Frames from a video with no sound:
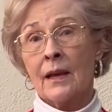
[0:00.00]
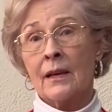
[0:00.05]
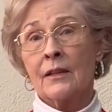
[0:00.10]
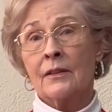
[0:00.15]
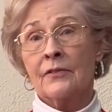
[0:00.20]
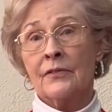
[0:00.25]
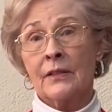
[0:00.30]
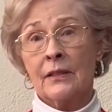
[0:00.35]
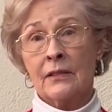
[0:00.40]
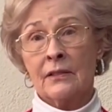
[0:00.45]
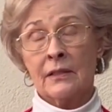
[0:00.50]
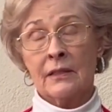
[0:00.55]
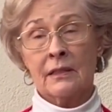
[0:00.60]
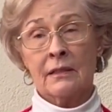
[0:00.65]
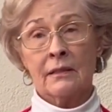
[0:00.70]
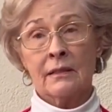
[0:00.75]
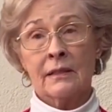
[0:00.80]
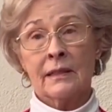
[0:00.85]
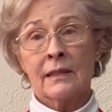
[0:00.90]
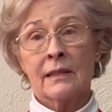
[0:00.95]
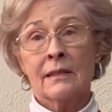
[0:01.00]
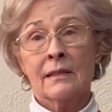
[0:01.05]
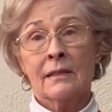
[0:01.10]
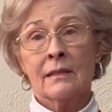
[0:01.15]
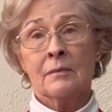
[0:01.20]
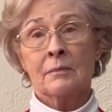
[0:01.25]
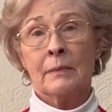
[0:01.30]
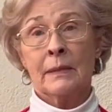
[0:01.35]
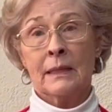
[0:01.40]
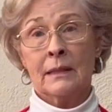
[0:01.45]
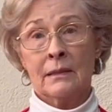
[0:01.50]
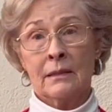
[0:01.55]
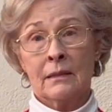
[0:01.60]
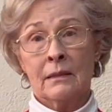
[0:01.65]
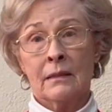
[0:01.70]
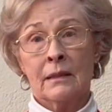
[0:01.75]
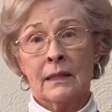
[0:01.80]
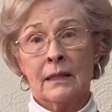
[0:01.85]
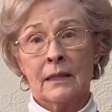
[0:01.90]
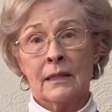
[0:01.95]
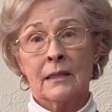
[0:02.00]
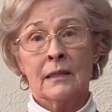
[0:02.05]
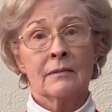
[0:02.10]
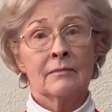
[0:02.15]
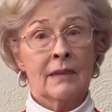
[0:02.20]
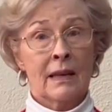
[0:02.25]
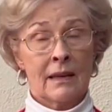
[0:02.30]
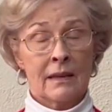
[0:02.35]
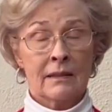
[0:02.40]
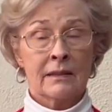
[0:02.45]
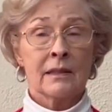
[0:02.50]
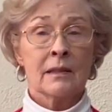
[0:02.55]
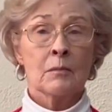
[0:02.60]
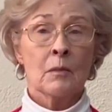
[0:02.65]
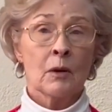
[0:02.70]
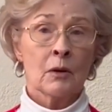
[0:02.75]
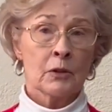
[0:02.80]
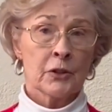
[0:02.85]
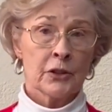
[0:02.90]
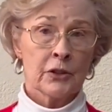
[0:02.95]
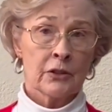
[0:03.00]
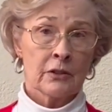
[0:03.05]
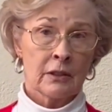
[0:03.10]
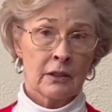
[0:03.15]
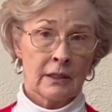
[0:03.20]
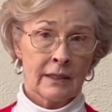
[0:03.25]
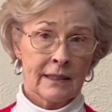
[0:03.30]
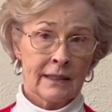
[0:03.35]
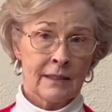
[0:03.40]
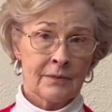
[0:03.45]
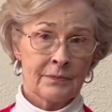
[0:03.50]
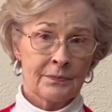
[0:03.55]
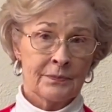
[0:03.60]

physically, mentally, and emotionally.